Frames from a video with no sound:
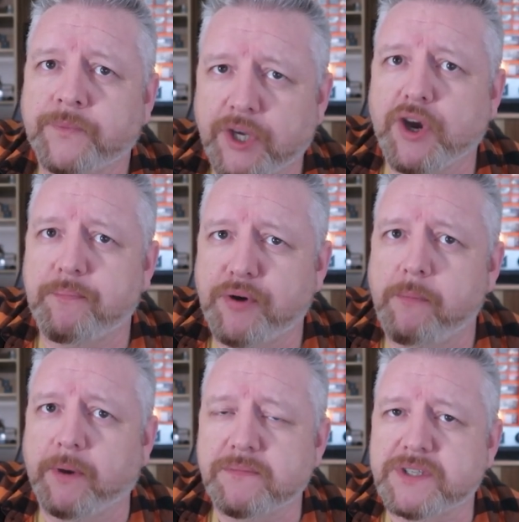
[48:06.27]
you got
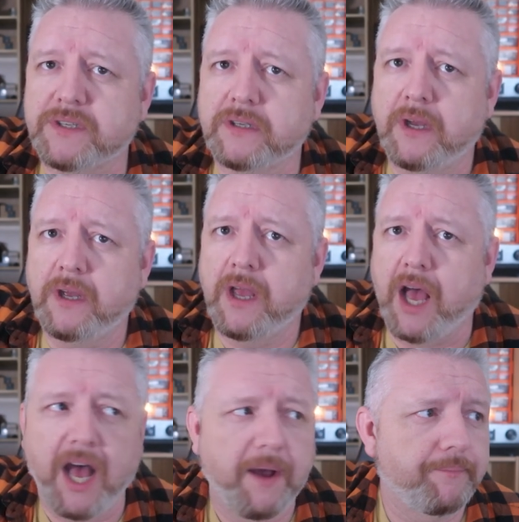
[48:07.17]
problems.
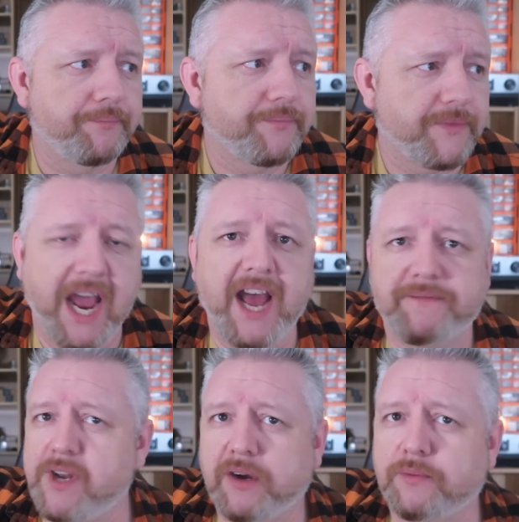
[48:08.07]
Um, yeah,
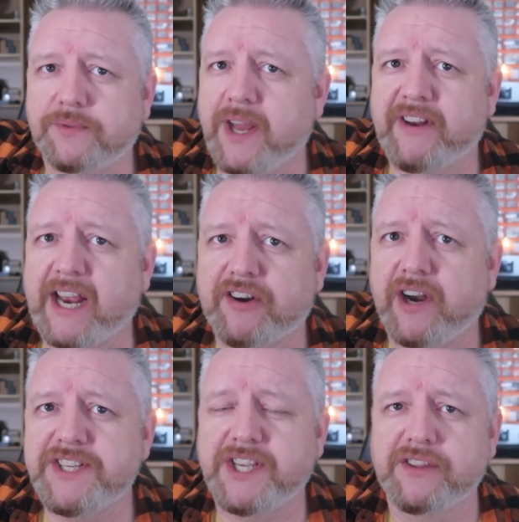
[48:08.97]
no, never let
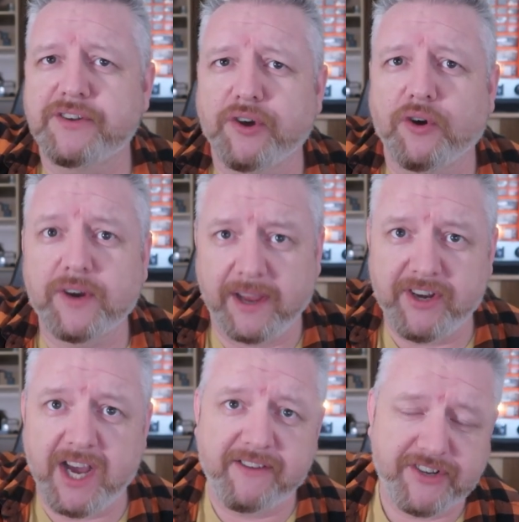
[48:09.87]
crazy in the door
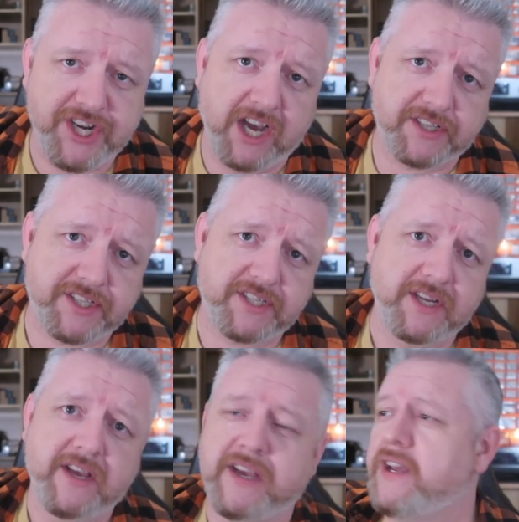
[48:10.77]
given half a chance.
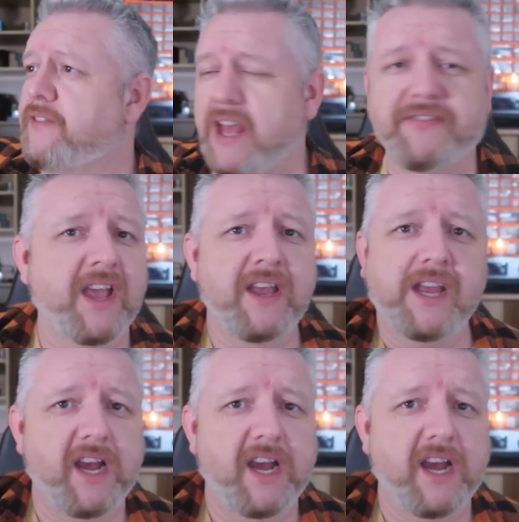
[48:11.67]
That